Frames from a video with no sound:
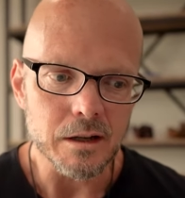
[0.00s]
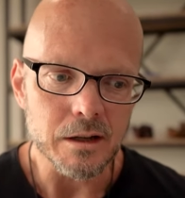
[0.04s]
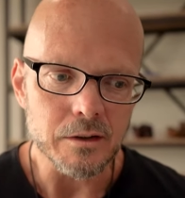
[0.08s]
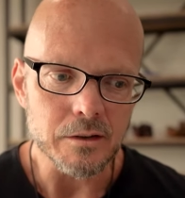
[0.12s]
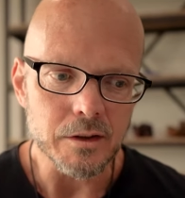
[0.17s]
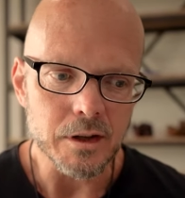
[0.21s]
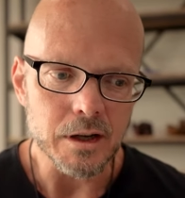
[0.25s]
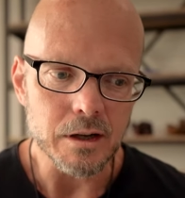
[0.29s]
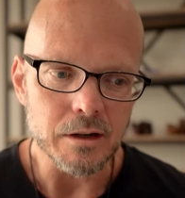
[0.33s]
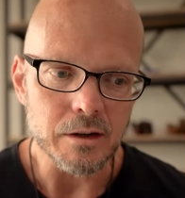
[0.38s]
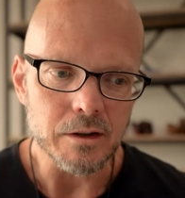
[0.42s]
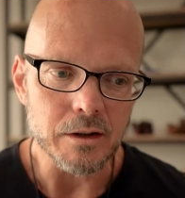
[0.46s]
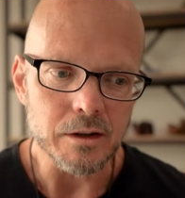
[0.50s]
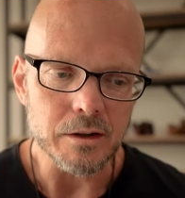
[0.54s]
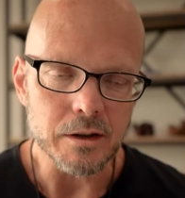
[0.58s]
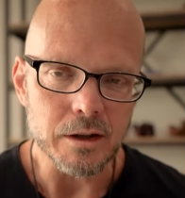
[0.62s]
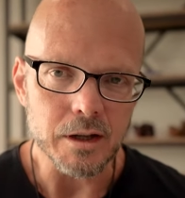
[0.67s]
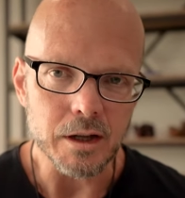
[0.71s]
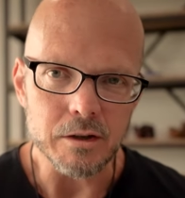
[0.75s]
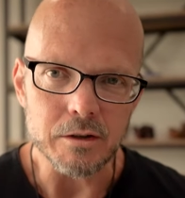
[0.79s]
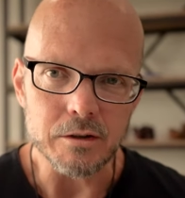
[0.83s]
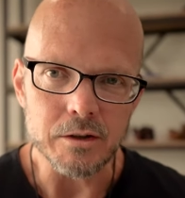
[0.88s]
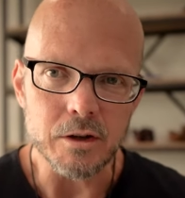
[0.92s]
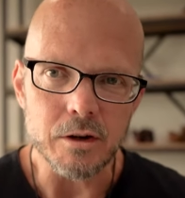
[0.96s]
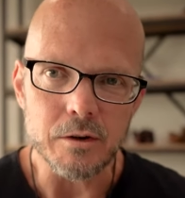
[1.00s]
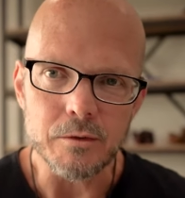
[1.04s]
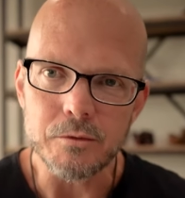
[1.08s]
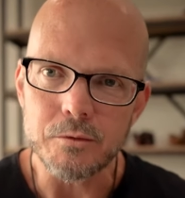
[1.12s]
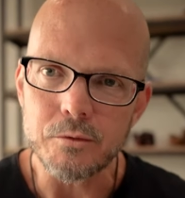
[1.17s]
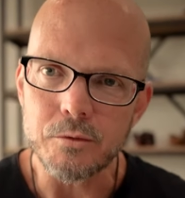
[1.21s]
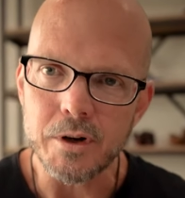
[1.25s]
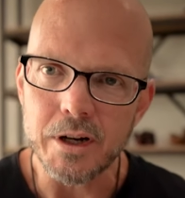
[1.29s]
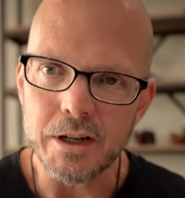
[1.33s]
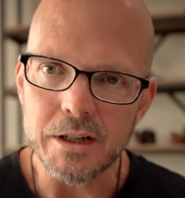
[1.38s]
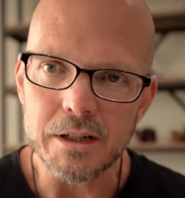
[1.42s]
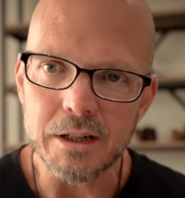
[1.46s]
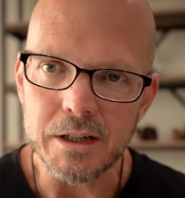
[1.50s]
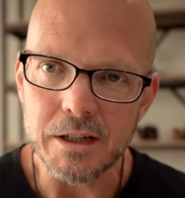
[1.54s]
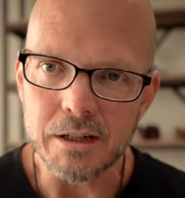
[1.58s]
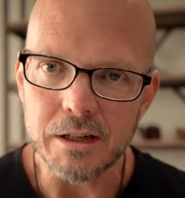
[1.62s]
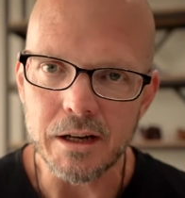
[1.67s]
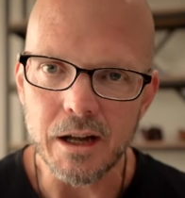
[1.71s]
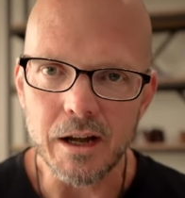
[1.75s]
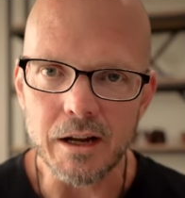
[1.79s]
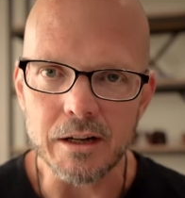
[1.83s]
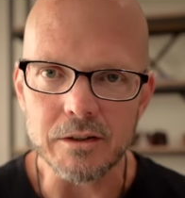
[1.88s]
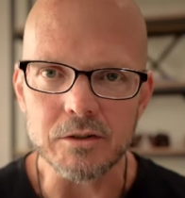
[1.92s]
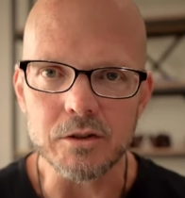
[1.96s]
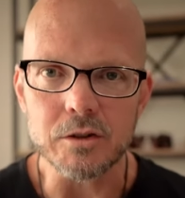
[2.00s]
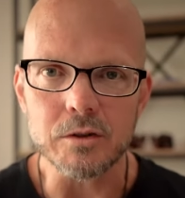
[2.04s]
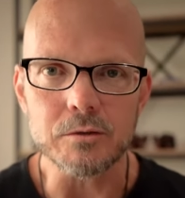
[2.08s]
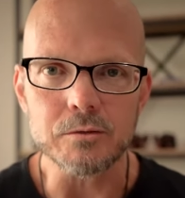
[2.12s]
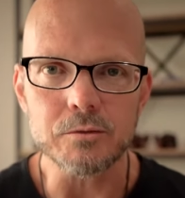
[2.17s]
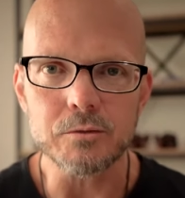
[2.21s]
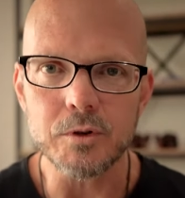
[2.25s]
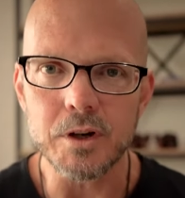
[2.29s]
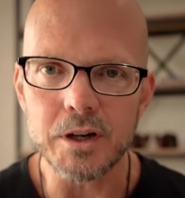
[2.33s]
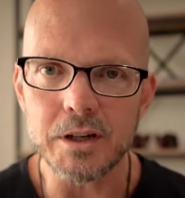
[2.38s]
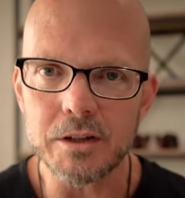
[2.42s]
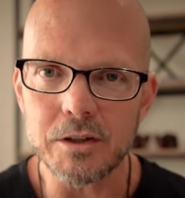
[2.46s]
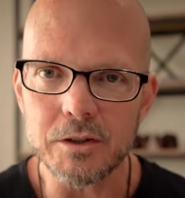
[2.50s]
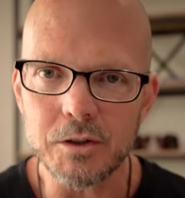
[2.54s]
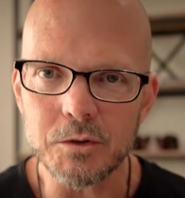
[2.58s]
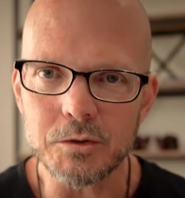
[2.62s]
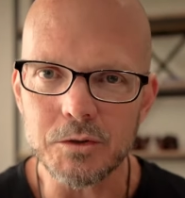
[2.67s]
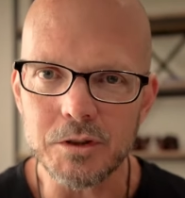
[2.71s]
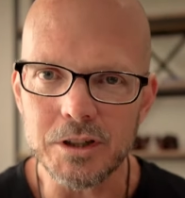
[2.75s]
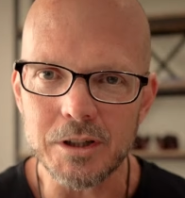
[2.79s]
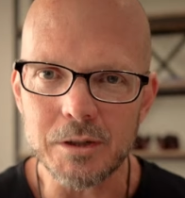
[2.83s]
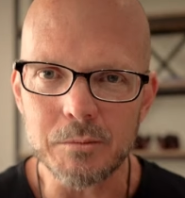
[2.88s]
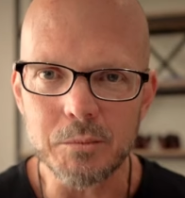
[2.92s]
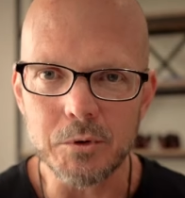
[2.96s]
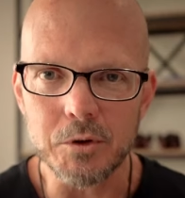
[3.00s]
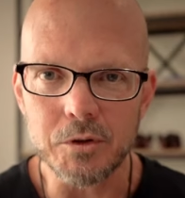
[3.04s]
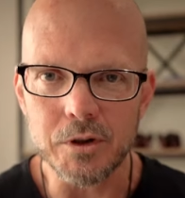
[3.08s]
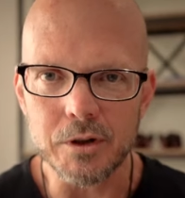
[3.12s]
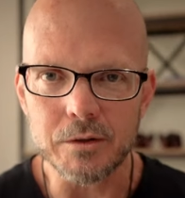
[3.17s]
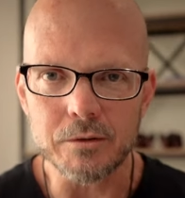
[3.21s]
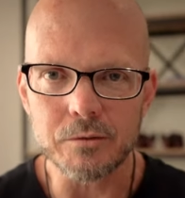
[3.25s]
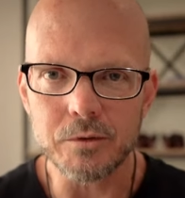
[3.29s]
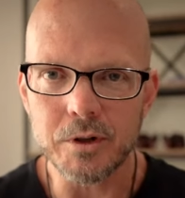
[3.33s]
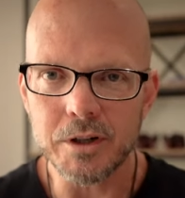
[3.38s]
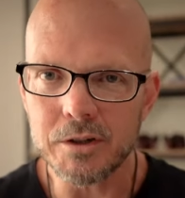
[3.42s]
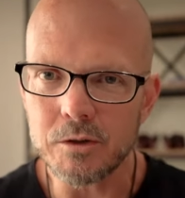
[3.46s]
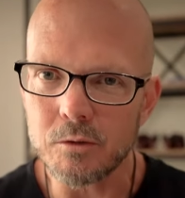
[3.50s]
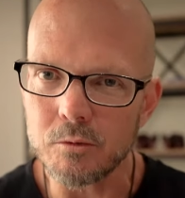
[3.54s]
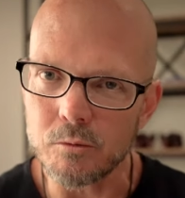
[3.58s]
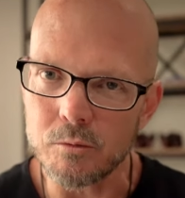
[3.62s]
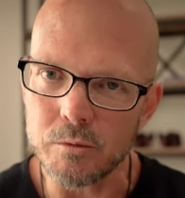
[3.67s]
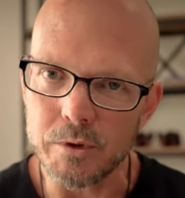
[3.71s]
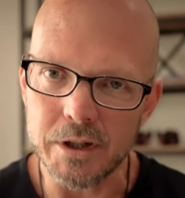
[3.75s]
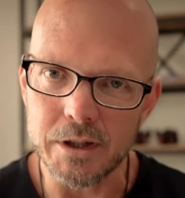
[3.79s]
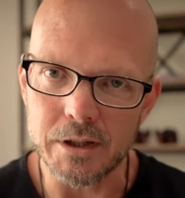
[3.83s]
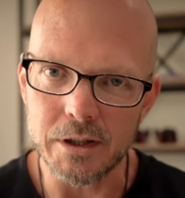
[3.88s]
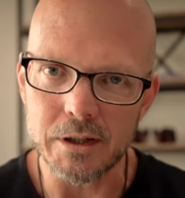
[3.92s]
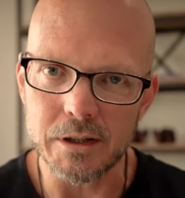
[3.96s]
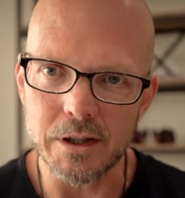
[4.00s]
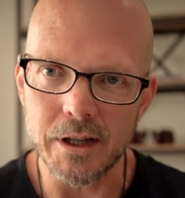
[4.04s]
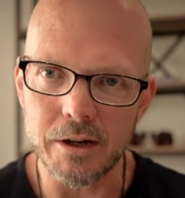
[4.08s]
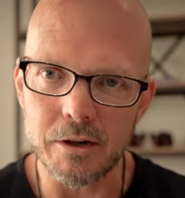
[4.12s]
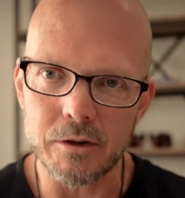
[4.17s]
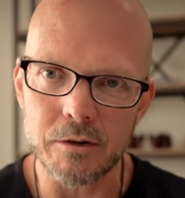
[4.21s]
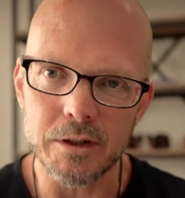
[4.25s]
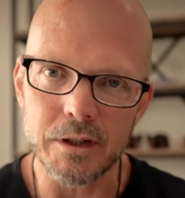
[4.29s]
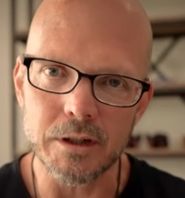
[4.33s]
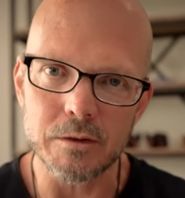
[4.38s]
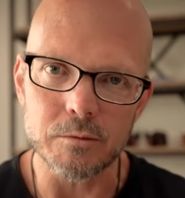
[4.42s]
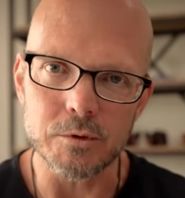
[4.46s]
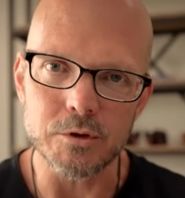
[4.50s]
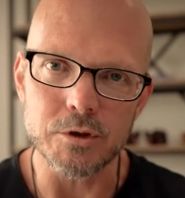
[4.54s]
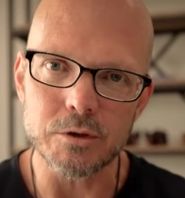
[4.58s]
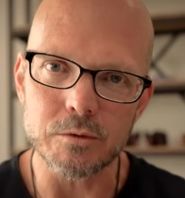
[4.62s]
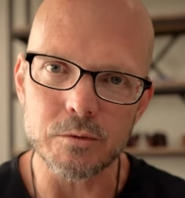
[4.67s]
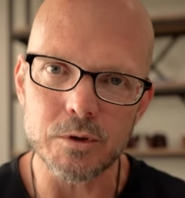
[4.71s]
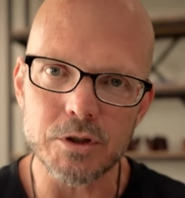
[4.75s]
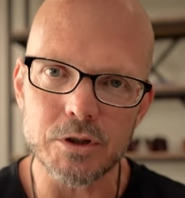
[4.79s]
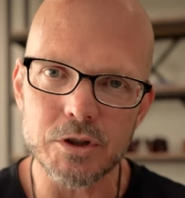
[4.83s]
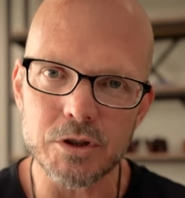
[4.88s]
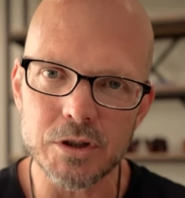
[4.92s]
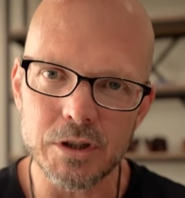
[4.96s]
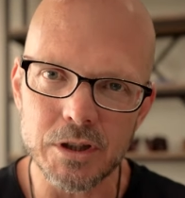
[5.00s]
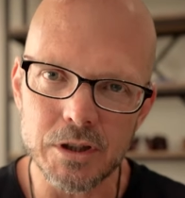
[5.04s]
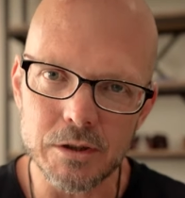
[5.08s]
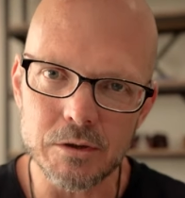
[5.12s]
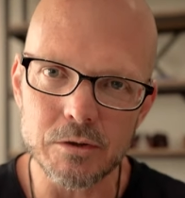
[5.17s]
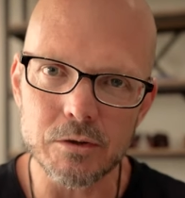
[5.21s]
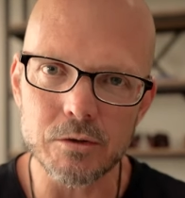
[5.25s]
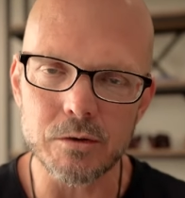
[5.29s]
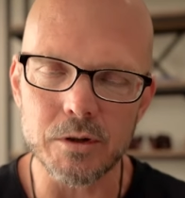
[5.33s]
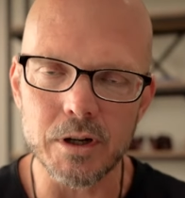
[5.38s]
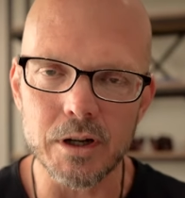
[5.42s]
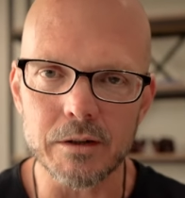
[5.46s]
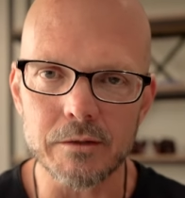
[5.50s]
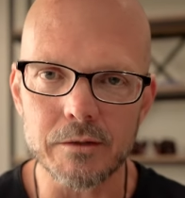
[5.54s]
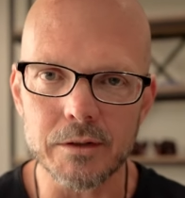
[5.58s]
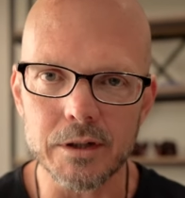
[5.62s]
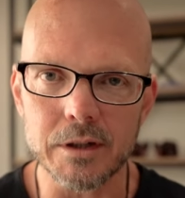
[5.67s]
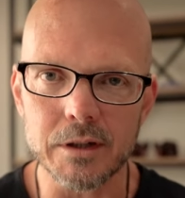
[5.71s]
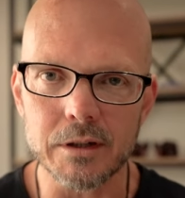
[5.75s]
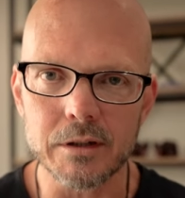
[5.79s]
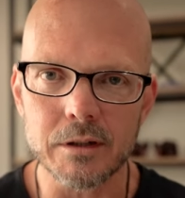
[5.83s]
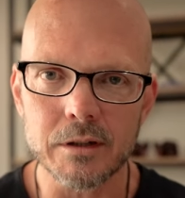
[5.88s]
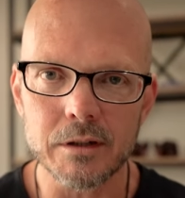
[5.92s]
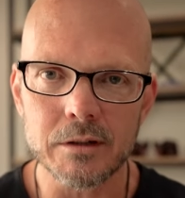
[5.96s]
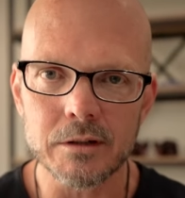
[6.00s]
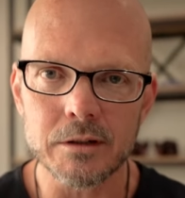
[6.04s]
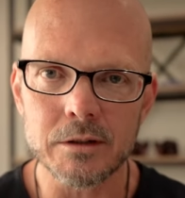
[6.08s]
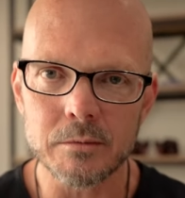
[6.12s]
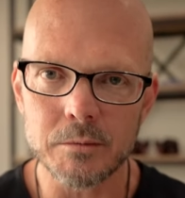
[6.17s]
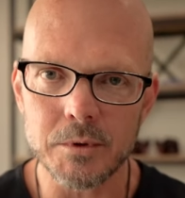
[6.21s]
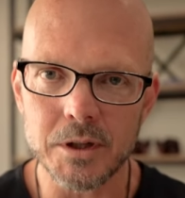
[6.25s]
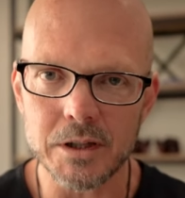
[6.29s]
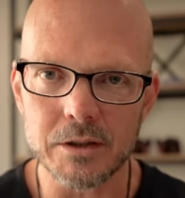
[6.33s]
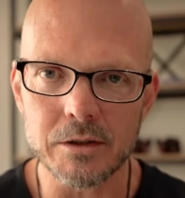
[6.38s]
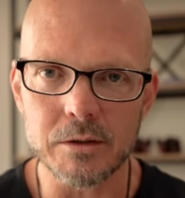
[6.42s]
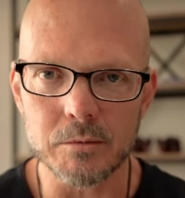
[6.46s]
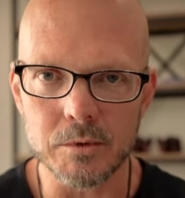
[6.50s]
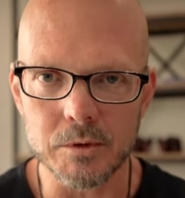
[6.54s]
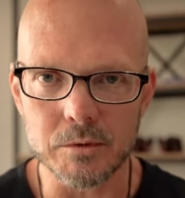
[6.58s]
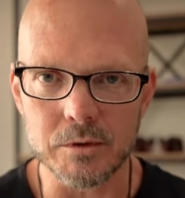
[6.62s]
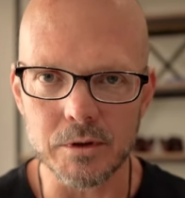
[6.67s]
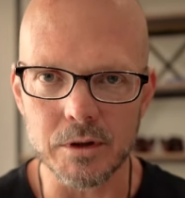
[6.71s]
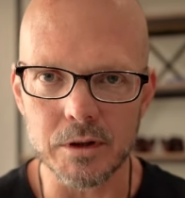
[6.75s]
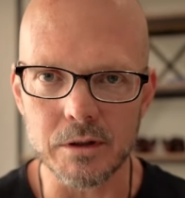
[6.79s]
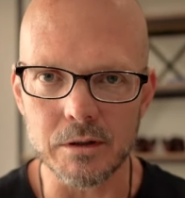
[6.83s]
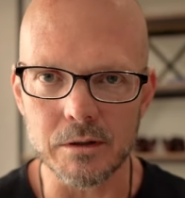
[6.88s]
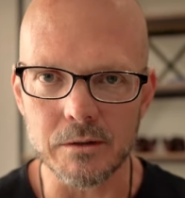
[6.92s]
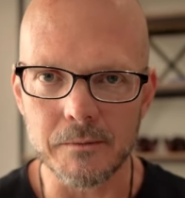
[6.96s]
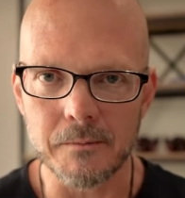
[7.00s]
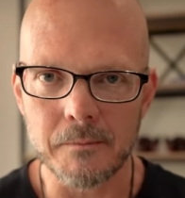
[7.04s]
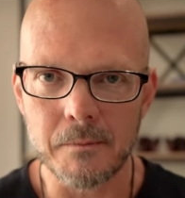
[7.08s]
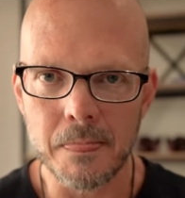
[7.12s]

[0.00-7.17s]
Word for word: they're they, they are afraid to connect they're afraid to go deeper they're afraid to really let her in which is what she's craving to be intimate with you